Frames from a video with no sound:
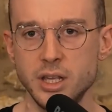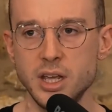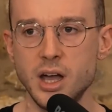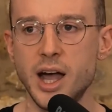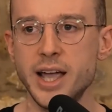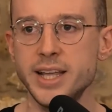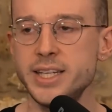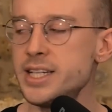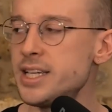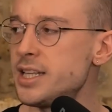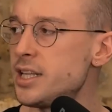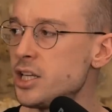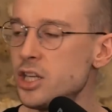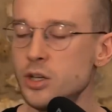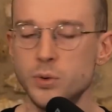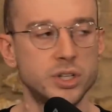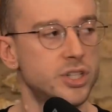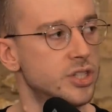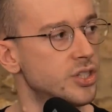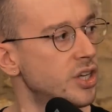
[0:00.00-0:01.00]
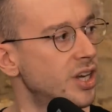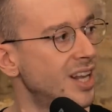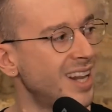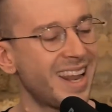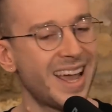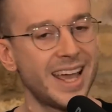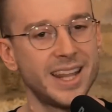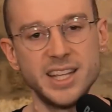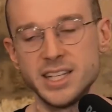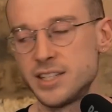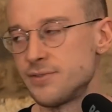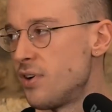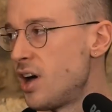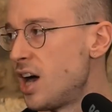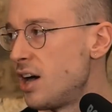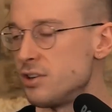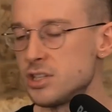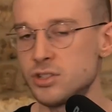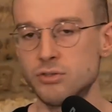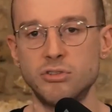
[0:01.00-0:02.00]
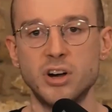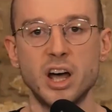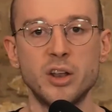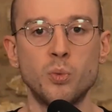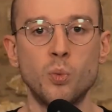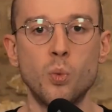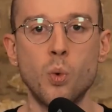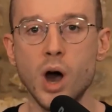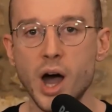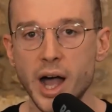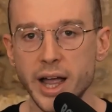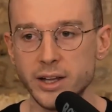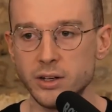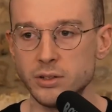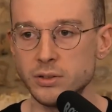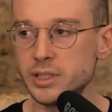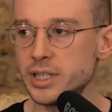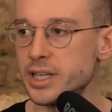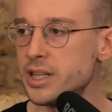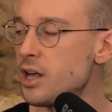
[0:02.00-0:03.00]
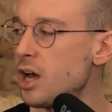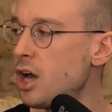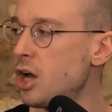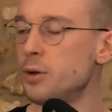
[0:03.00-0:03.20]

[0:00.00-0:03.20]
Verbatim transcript: The idea that you are just going to let this virus run wild in the